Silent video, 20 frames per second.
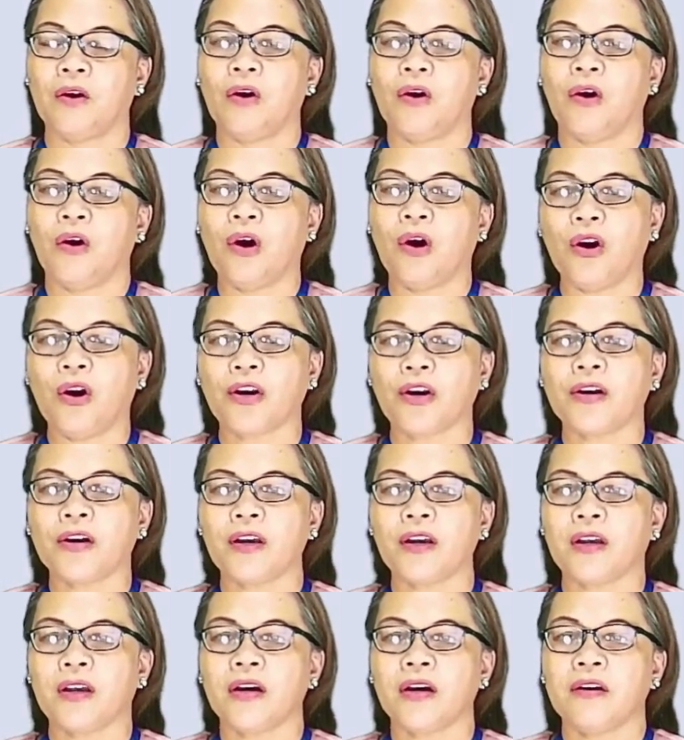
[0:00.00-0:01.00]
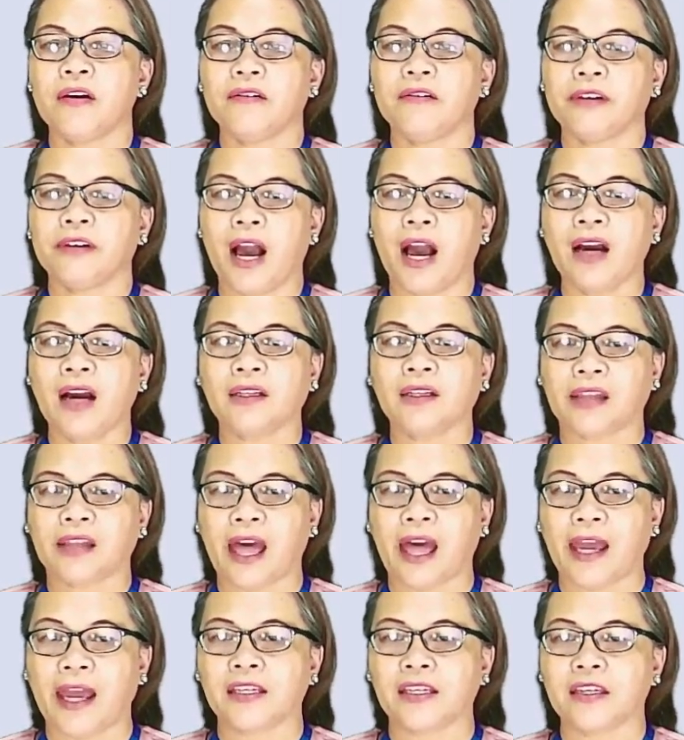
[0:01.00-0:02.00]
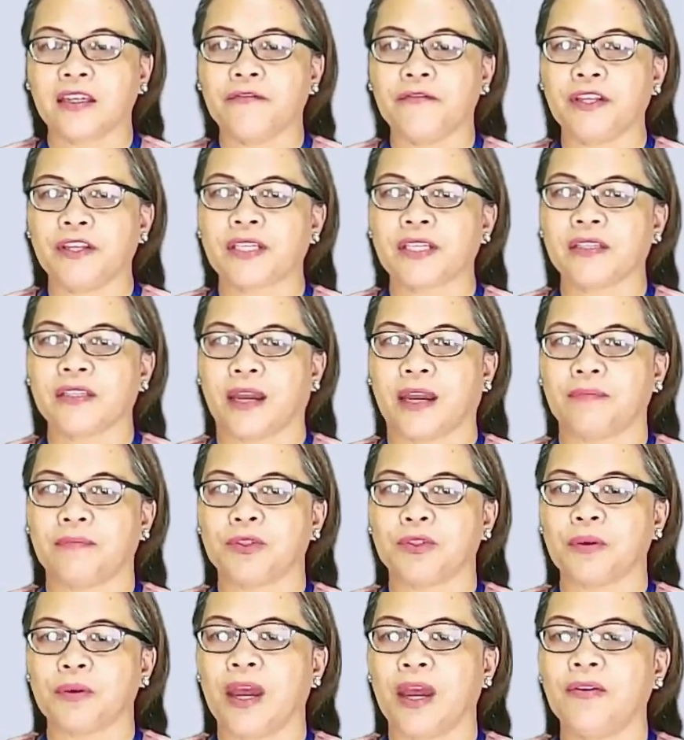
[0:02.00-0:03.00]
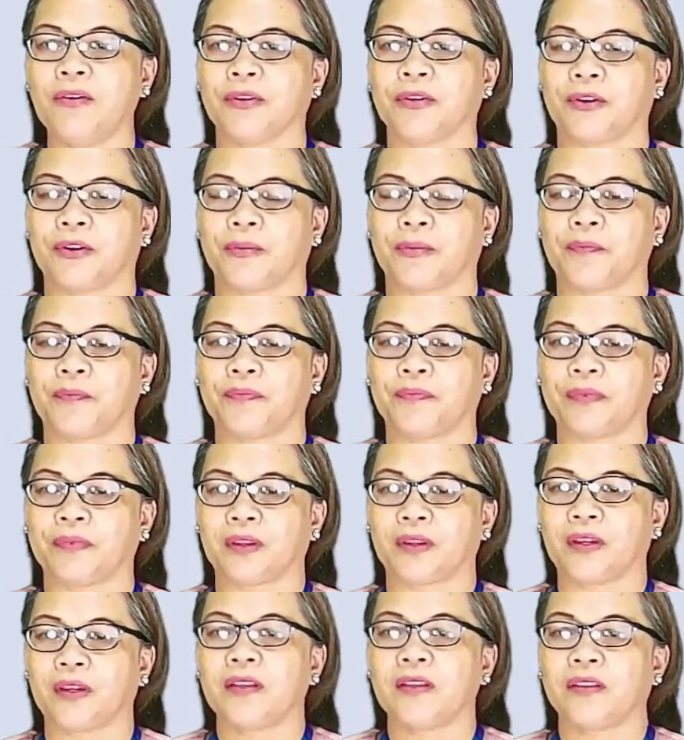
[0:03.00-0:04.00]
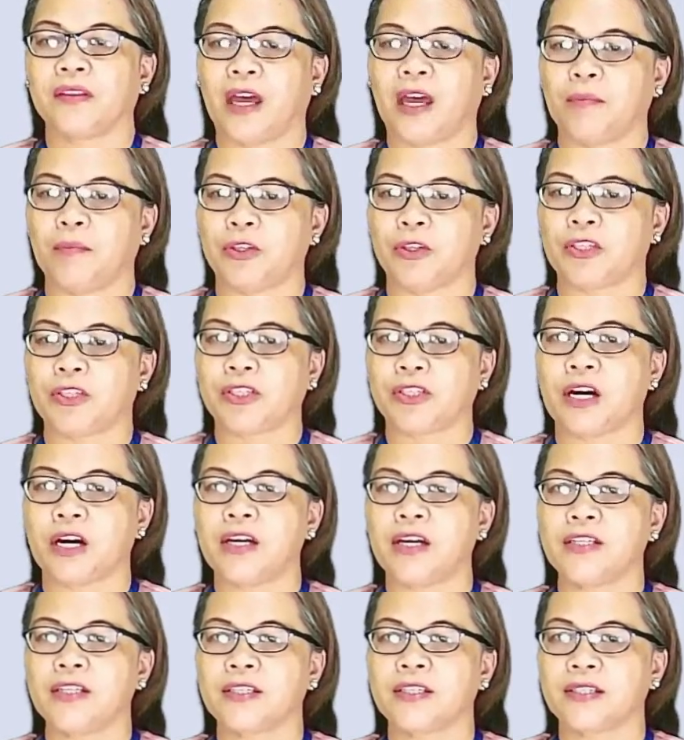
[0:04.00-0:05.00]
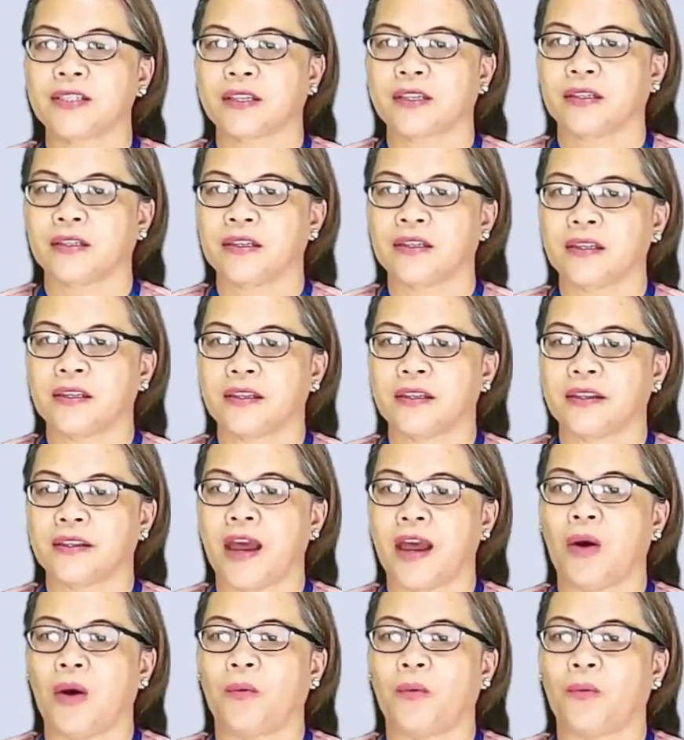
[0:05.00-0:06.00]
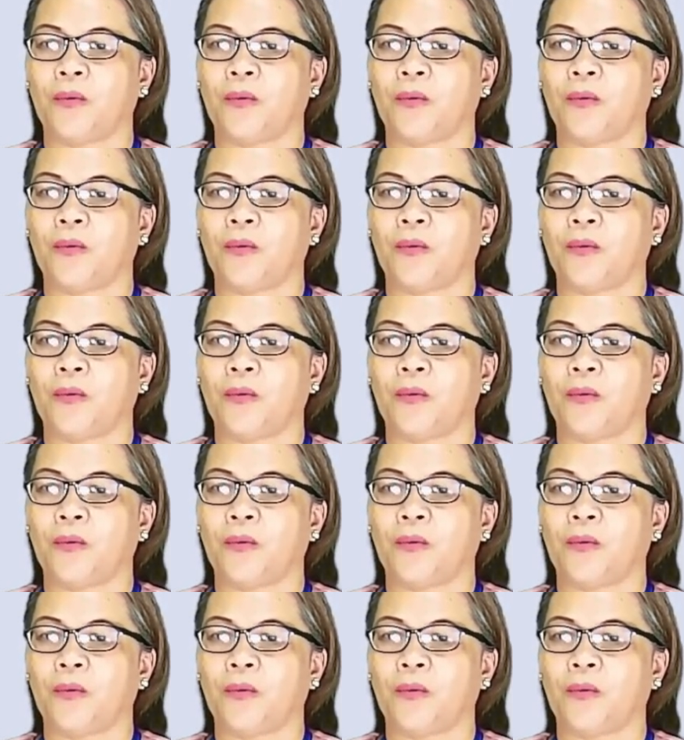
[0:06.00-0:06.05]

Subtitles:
or react like if it's a type 2 error. Timer starts now.